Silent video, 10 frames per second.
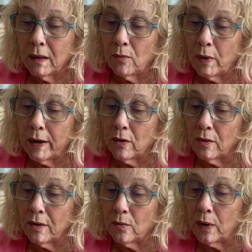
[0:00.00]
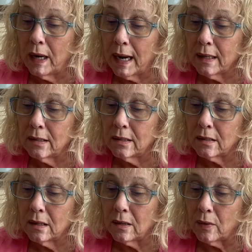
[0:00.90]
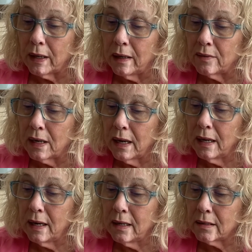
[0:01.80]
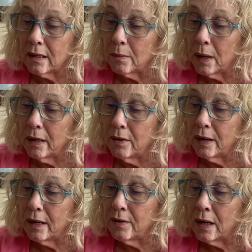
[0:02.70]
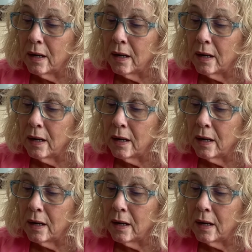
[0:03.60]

wrinkles, and relaxes and relieves headaches and migraines,